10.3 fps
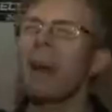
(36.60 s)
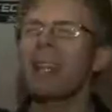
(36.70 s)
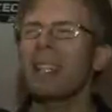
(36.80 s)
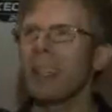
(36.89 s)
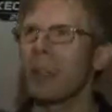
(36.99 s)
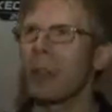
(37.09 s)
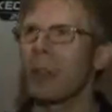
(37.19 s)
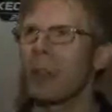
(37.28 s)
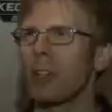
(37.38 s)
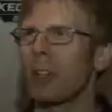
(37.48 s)
Megatexture
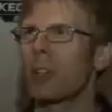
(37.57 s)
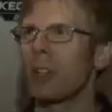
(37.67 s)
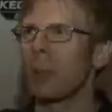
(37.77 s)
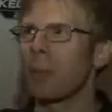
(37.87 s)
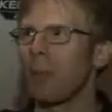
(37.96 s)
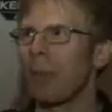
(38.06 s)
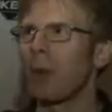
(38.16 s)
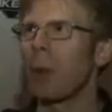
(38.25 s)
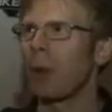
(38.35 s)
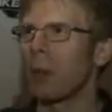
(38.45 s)
is just the term that I
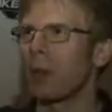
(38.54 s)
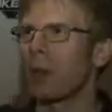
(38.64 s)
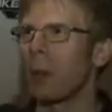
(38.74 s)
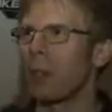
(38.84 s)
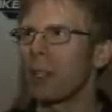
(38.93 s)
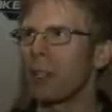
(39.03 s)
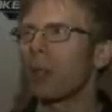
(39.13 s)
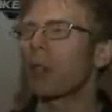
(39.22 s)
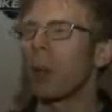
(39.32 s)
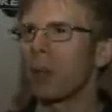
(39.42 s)
coined for these
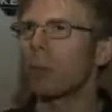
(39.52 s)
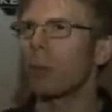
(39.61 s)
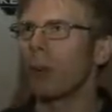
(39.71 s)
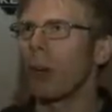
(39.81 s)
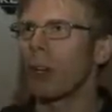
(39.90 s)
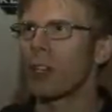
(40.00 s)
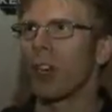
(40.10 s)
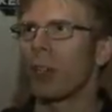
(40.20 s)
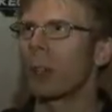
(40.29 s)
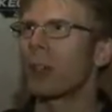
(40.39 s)
incredibly large
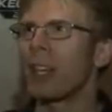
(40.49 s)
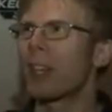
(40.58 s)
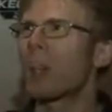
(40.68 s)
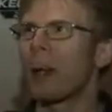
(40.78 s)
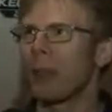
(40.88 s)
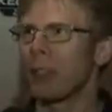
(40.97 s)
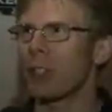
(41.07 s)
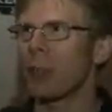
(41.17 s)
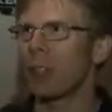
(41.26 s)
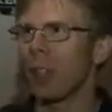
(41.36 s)
100 gigabyte or
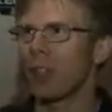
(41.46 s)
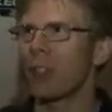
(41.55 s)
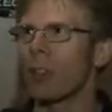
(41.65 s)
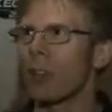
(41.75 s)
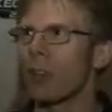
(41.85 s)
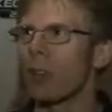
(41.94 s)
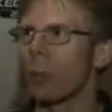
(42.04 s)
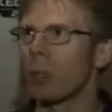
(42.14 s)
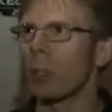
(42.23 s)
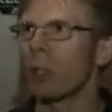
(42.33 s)
so textures that
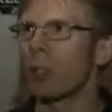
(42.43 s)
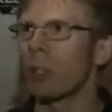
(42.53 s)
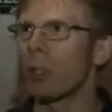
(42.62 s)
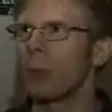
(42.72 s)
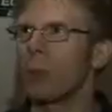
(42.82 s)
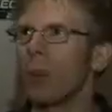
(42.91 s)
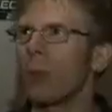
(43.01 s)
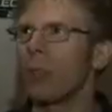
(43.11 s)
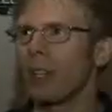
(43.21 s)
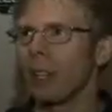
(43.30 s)
we're using to
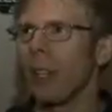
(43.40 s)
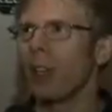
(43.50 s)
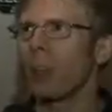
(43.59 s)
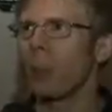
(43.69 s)
cover the entire